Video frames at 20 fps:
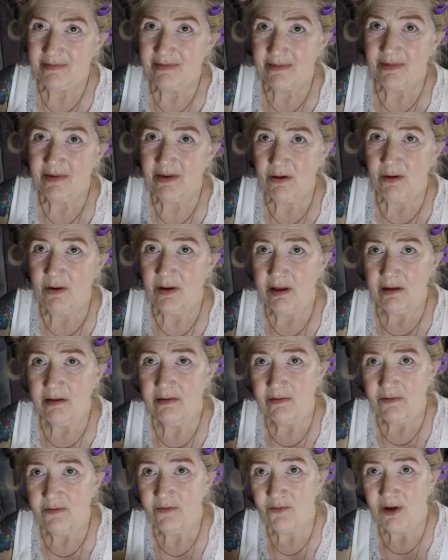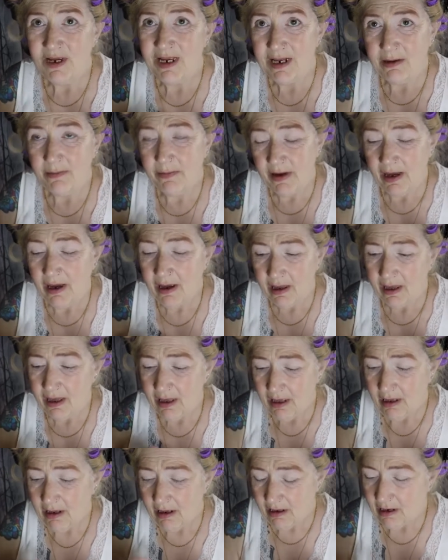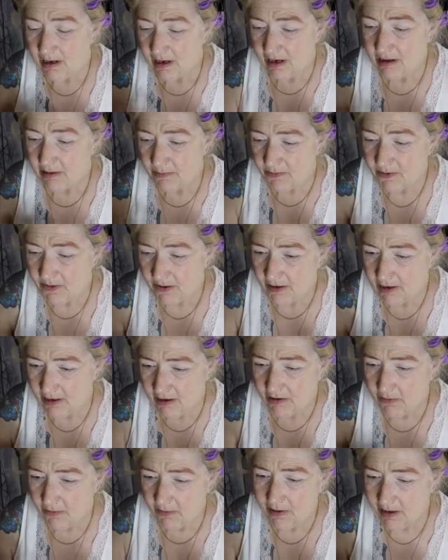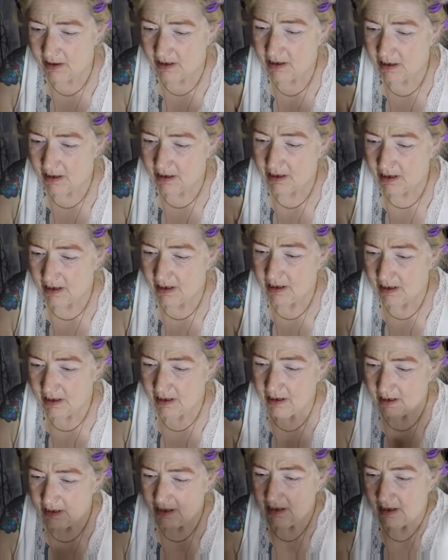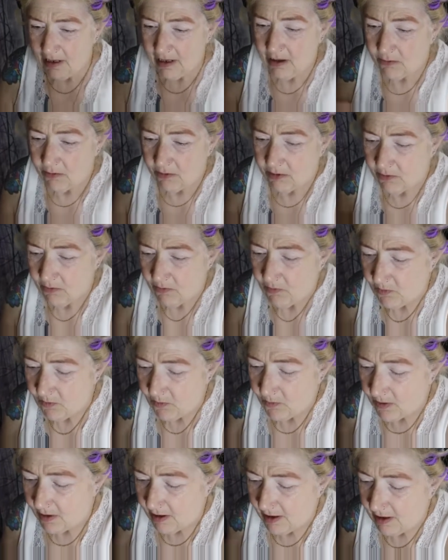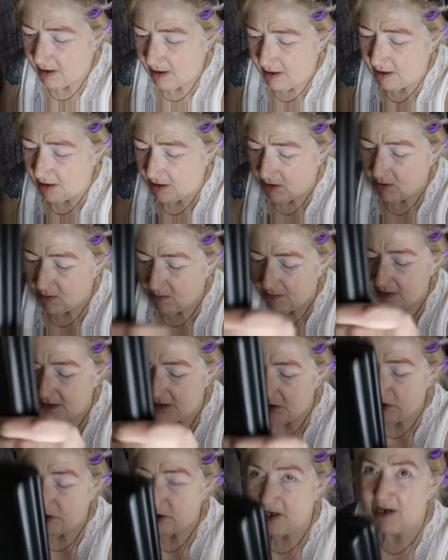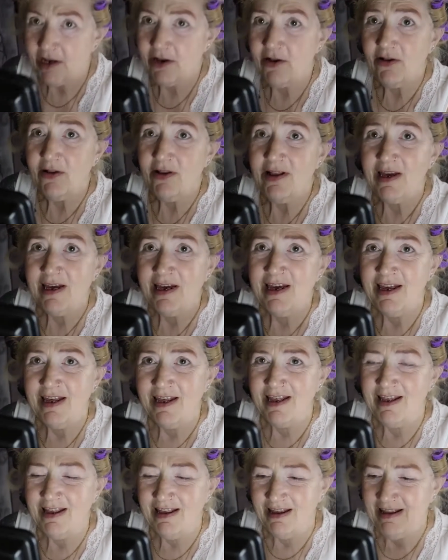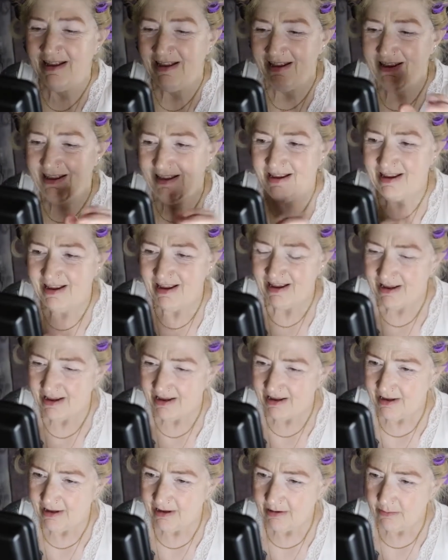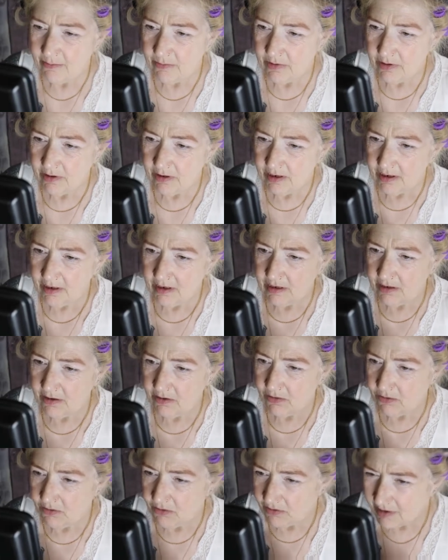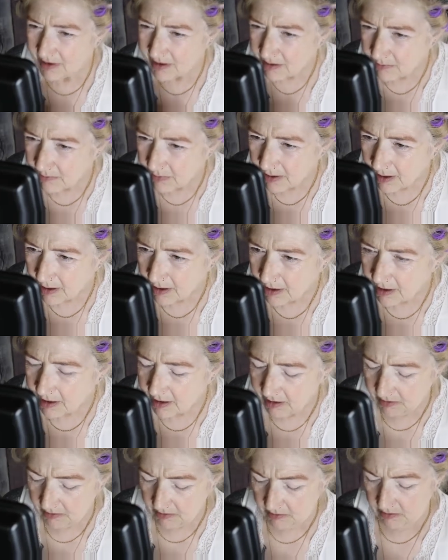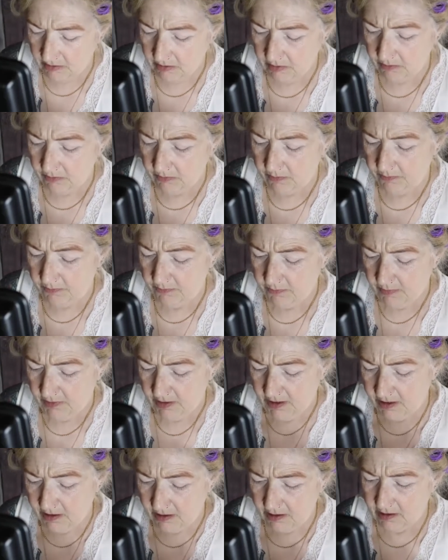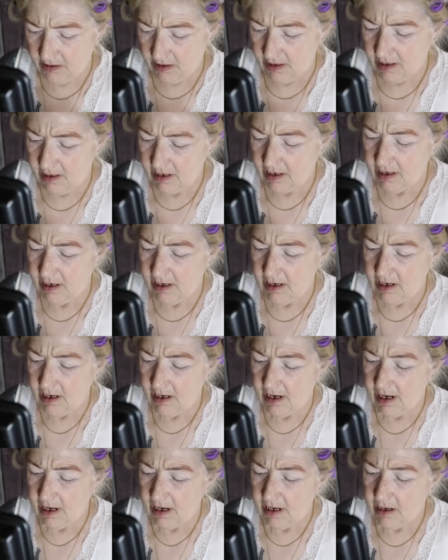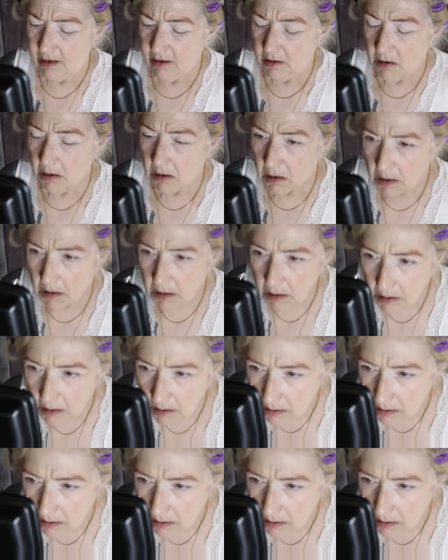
well, really baggy, let's put it that way. I won't swear on my channel, but yeah, they look really baggy, so this is like a little iron, and it